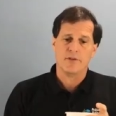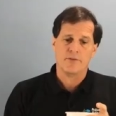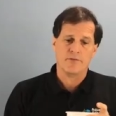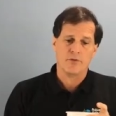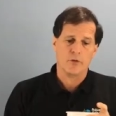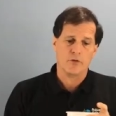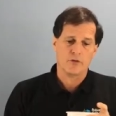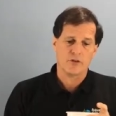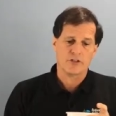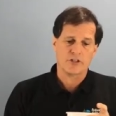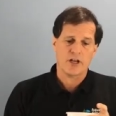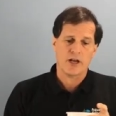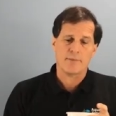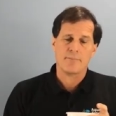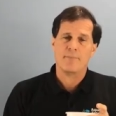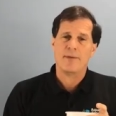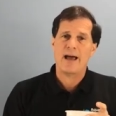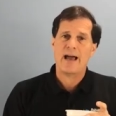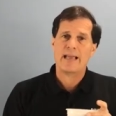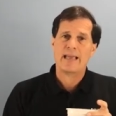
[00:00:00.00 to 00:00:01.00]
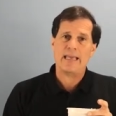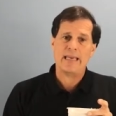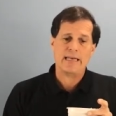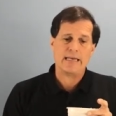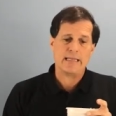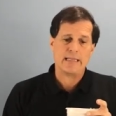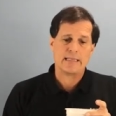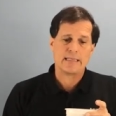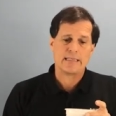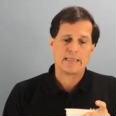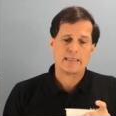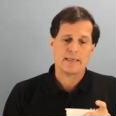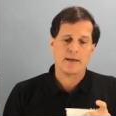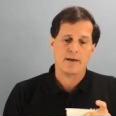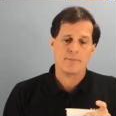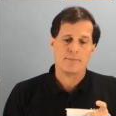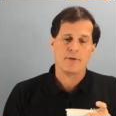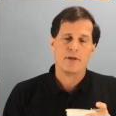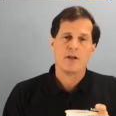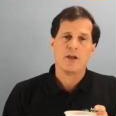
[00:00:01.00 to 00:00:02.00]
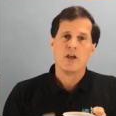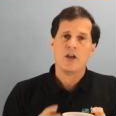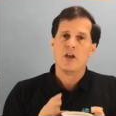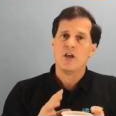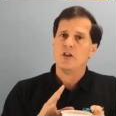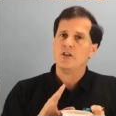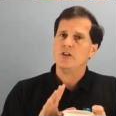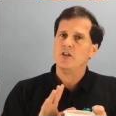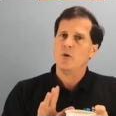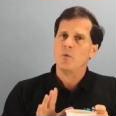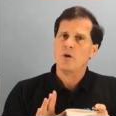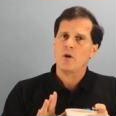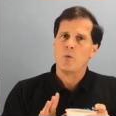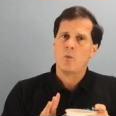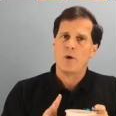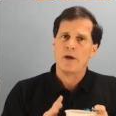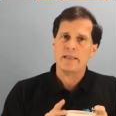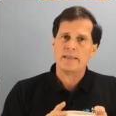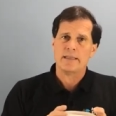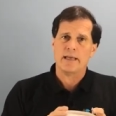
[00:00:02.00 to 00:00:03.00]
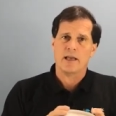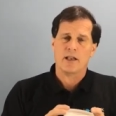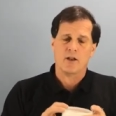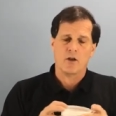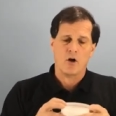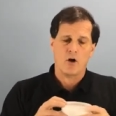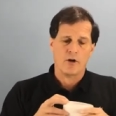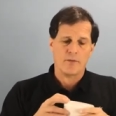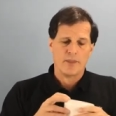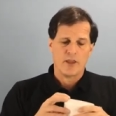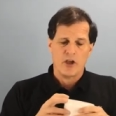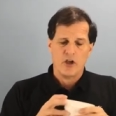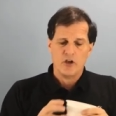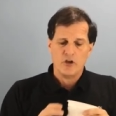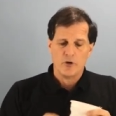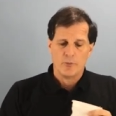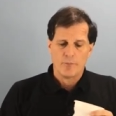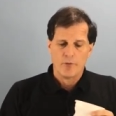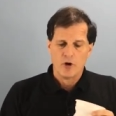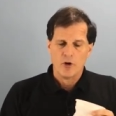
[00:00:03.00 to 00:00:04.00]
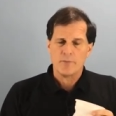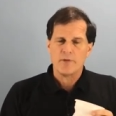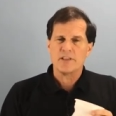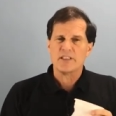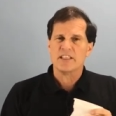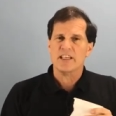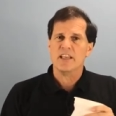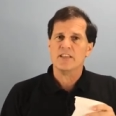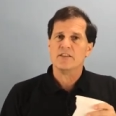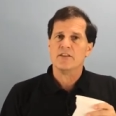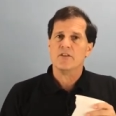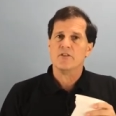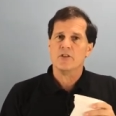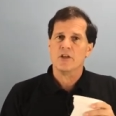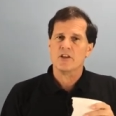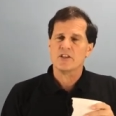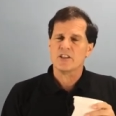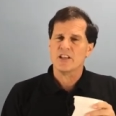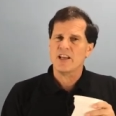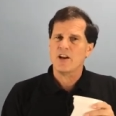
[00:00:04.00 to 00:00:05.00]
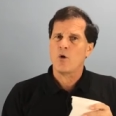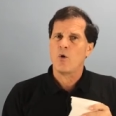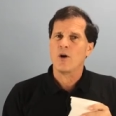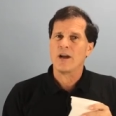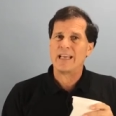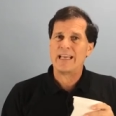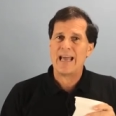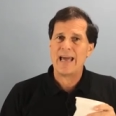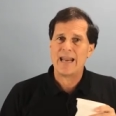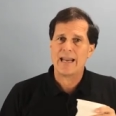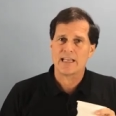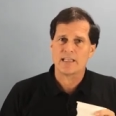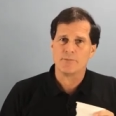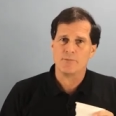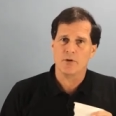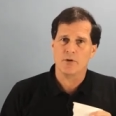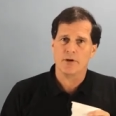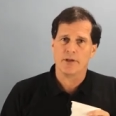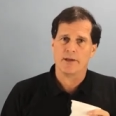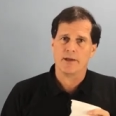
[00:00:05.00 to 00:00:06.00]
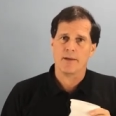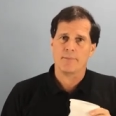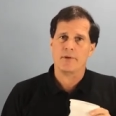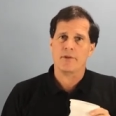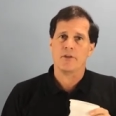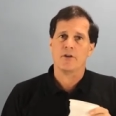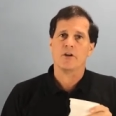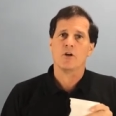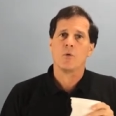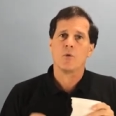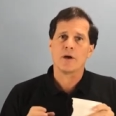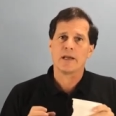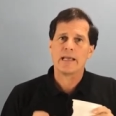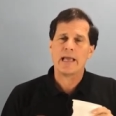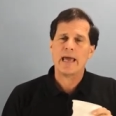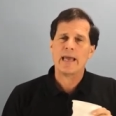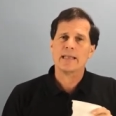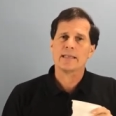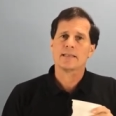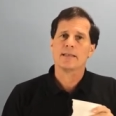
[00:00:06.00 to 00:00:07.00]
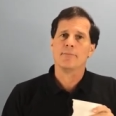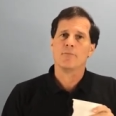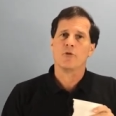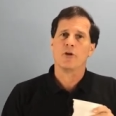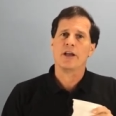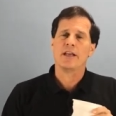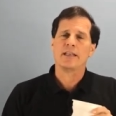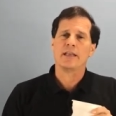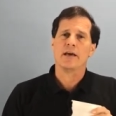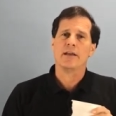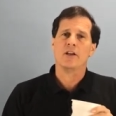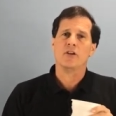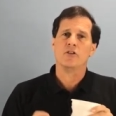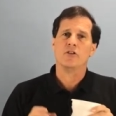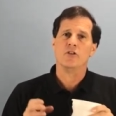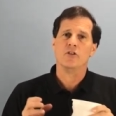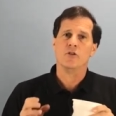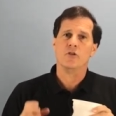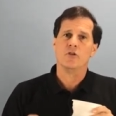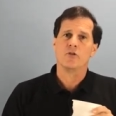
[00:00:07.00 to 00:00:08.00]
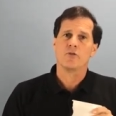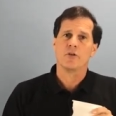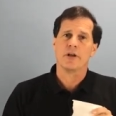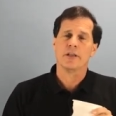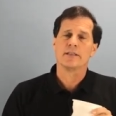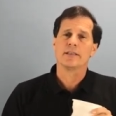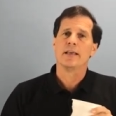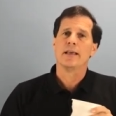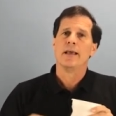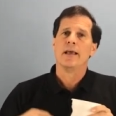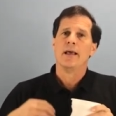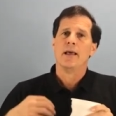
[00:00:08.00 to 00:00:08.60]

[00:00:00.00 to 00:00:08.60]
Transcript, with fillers: the filter sock back into the sump. You don't want to wait that long. Your purpose is there's a lot of organics building up in there, and organics can break down into nutrients